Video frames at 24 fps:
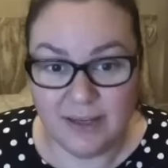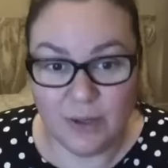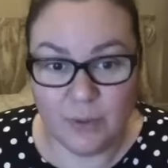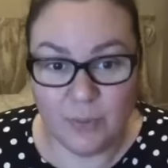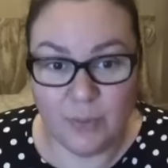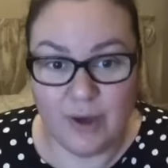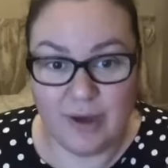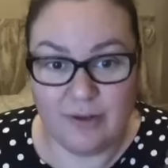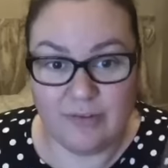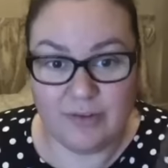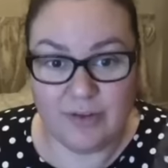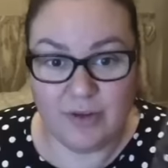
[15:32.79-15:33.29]

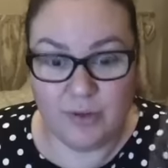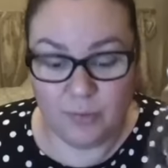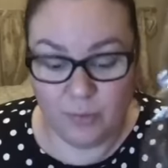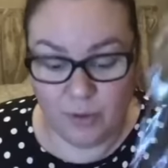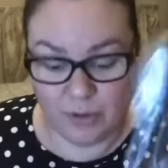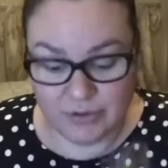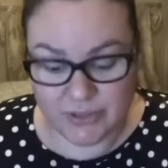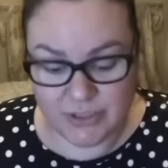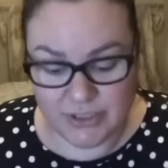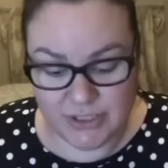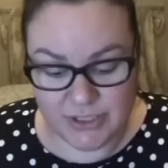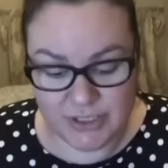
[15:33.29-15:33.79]
whatever you
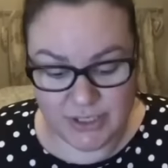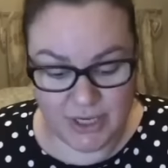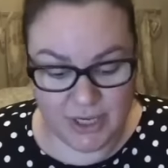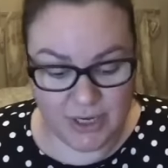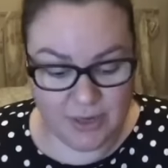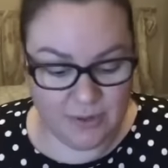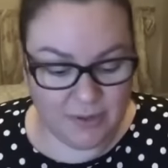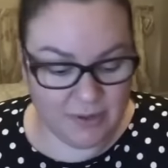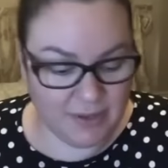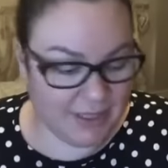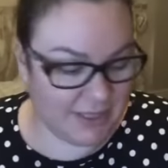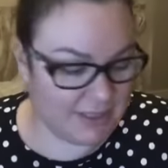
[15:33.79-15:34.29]
want to
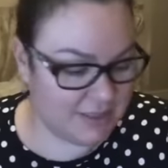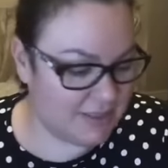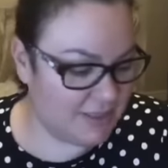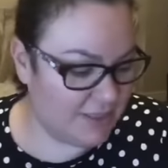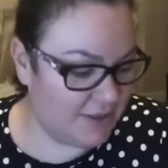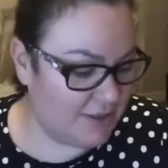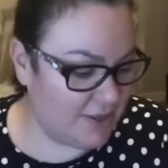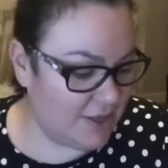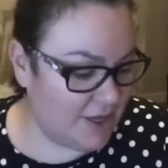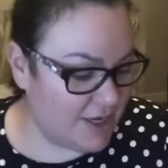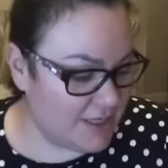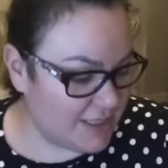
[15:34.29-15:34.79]
do. That's the
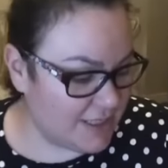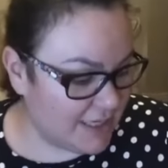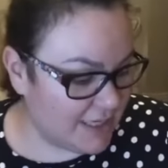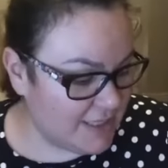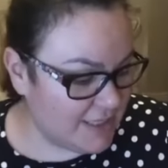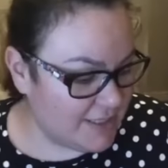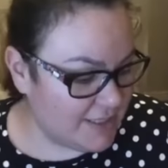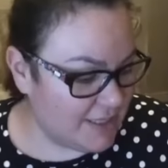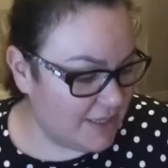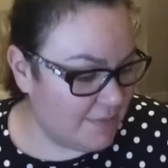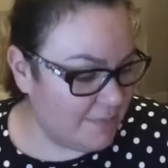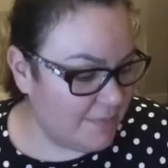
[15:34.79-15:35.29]
third
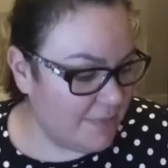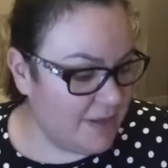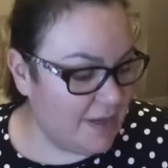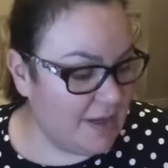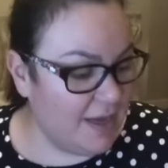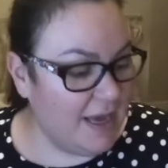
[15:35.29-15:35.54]
item.